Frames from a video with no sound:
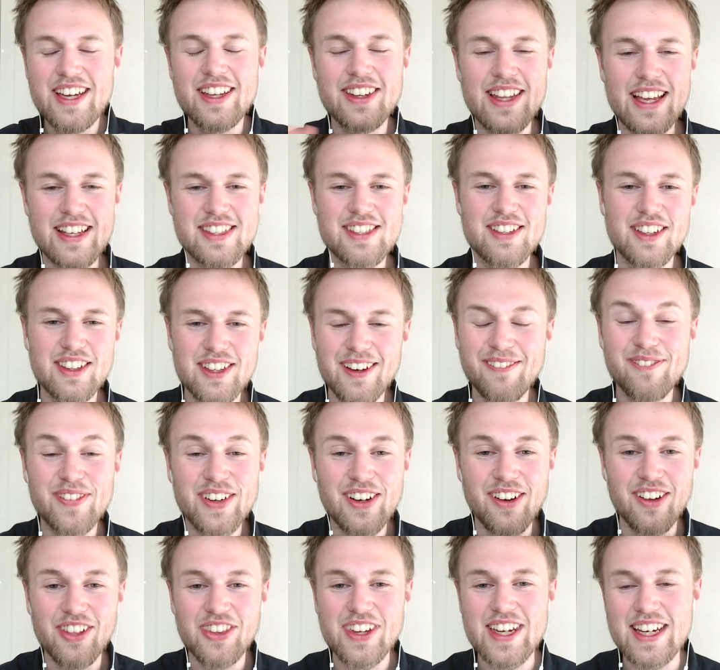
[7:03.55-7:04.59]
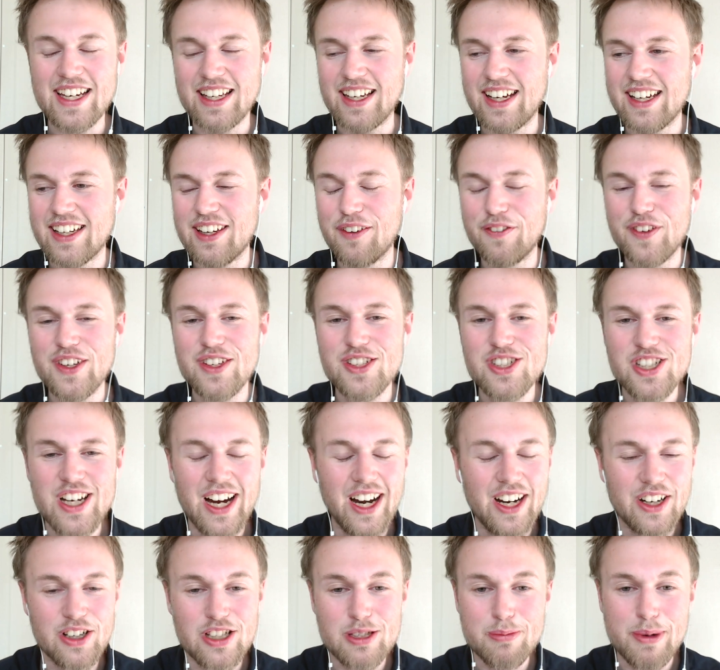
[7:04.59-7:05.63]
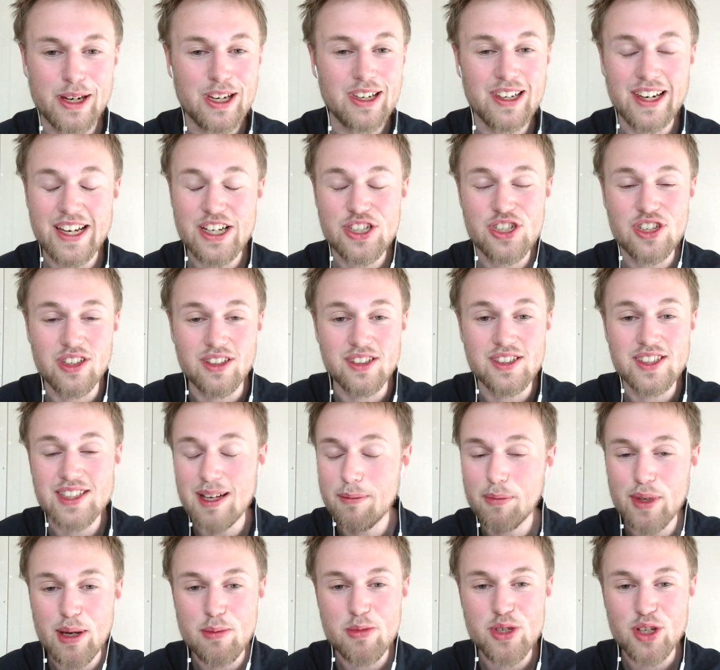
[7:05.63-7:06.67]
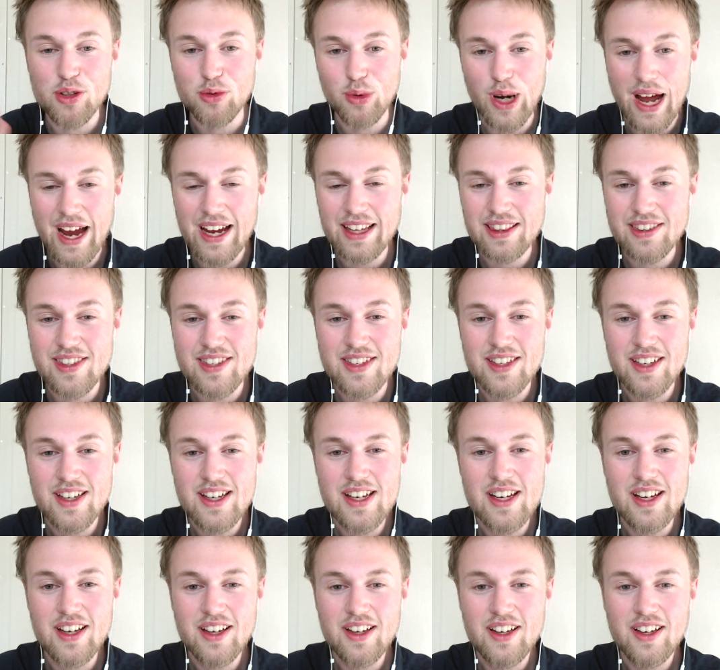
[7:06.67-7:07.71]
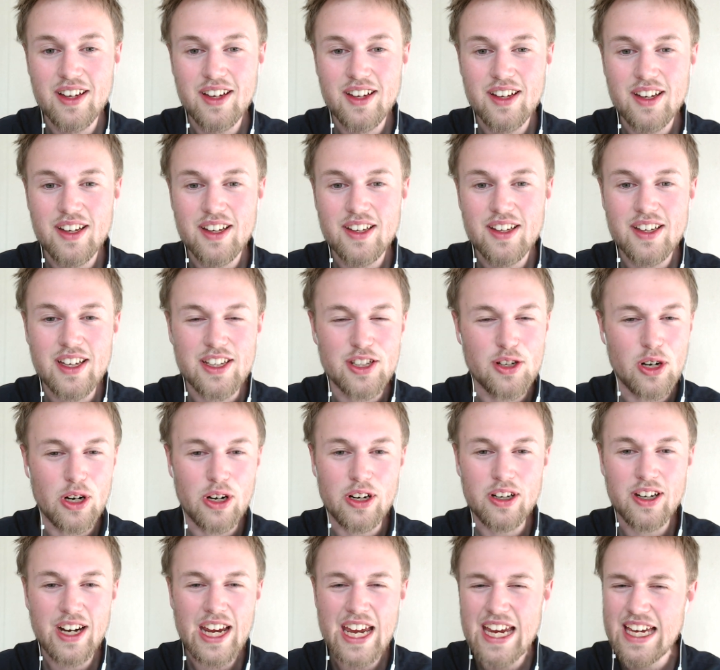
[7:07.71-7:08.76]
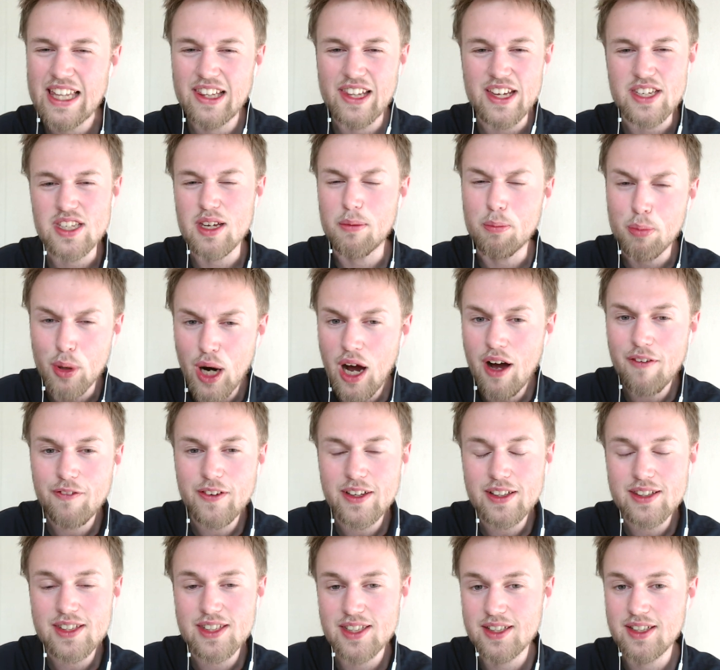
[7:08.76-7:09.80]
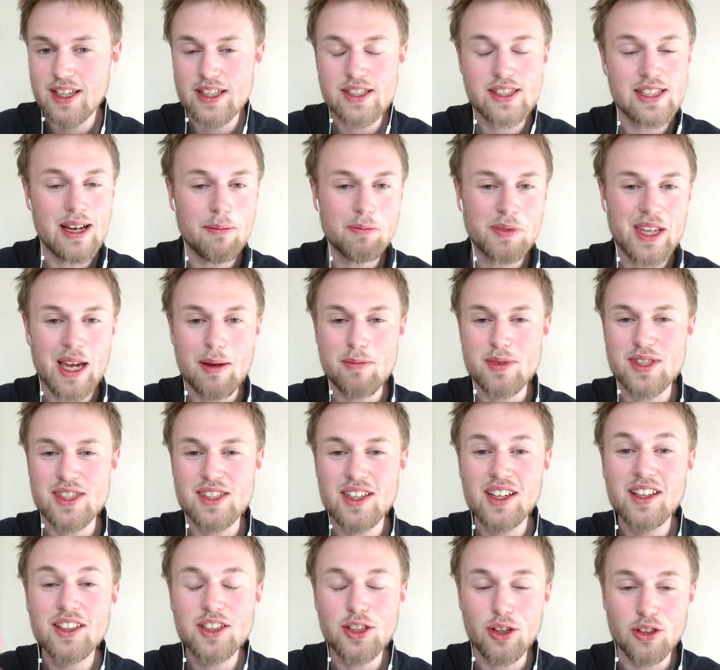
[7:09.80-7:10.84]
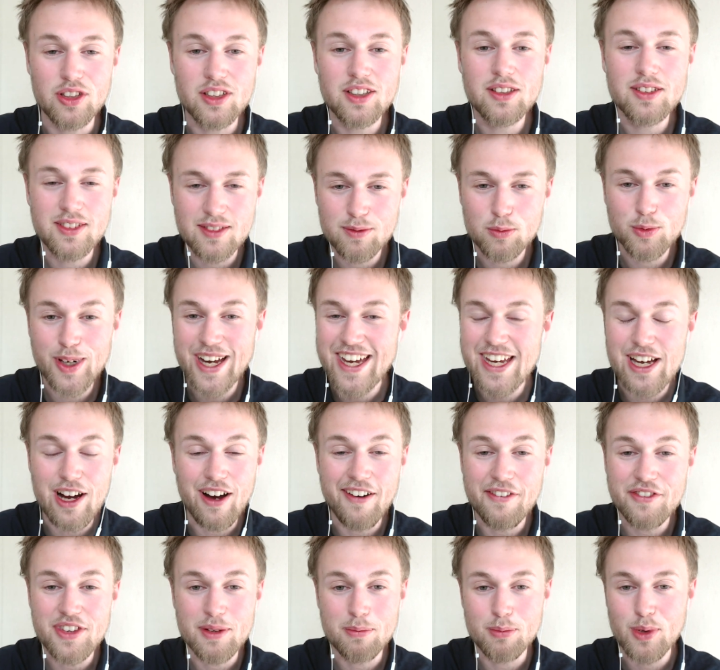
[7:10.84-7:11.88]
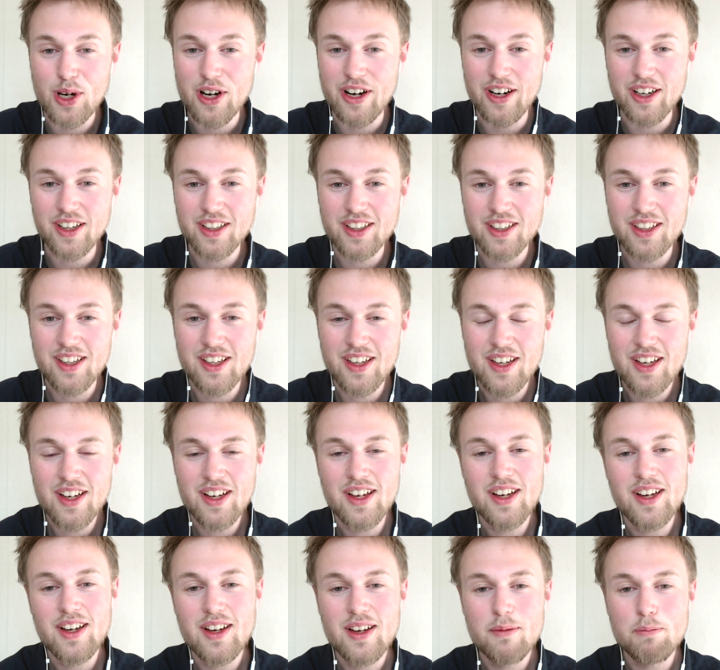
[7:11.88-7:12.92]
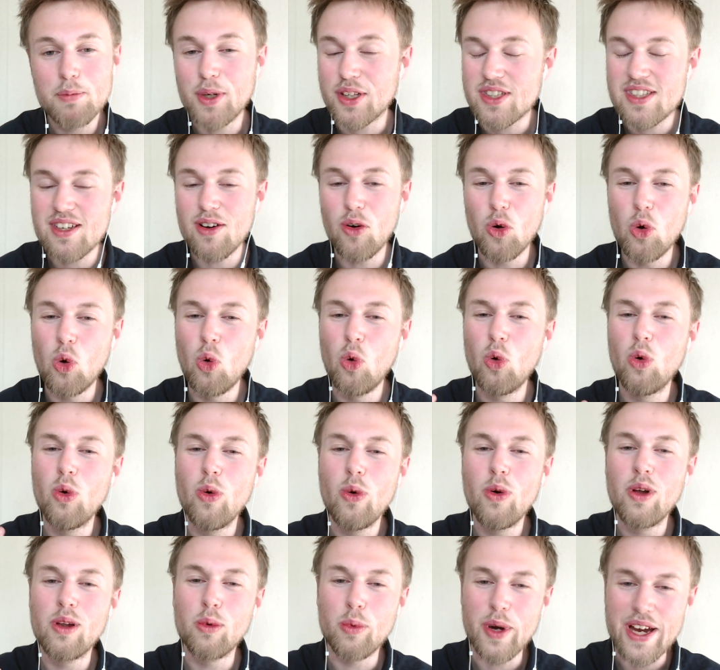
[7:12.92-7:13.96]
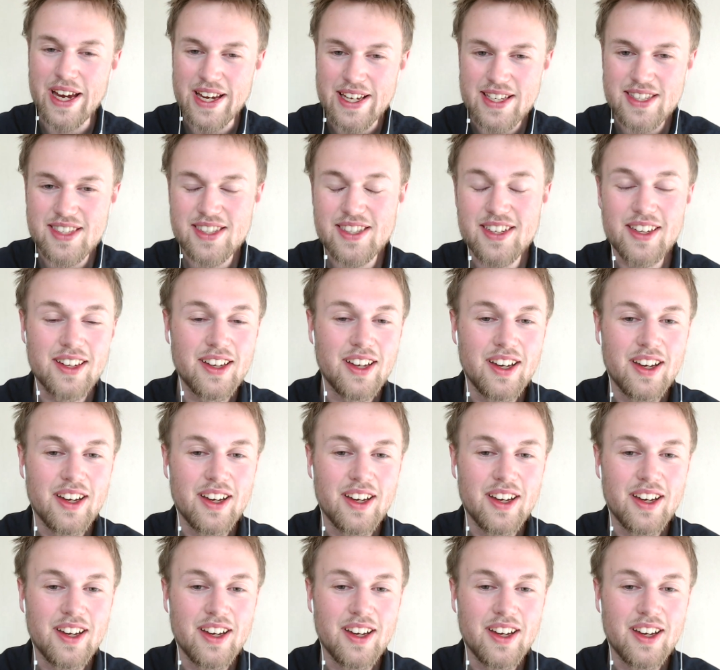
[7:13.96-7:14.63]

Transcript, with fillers: that's the typical thing. Like if you share your speculation, sometimes you're right, and you're hailed as a prophet, and sometimes you're way off the mark. But always,